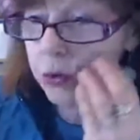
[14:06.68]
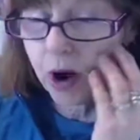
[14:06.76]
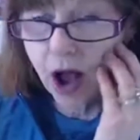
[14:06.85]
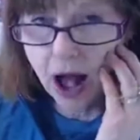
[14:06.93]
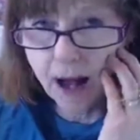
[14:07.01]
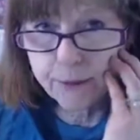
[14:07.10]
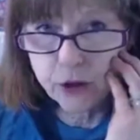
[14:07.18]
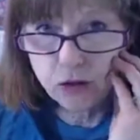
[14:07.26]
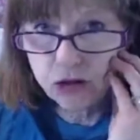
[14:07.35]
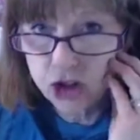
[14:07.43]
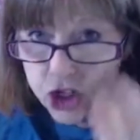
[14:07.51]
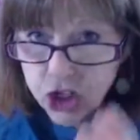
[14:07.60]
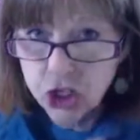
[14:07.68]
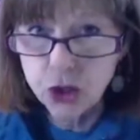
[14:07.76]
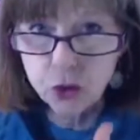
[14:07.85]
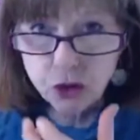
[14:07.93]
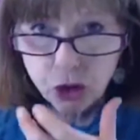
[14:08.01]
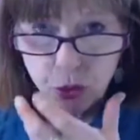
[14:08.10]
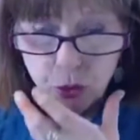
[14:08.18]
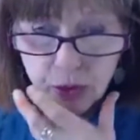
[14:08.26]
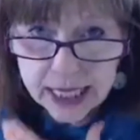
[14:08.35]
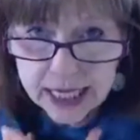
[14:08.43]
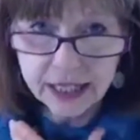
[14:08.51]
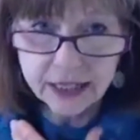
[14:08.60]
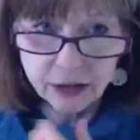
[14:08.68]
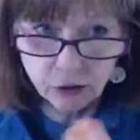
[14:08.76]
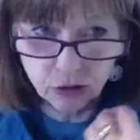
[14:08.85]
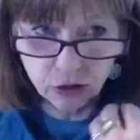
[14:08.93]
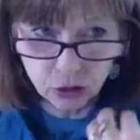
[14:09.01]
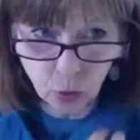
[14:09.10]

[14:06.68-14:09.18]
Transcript: you um you chew, you eat, you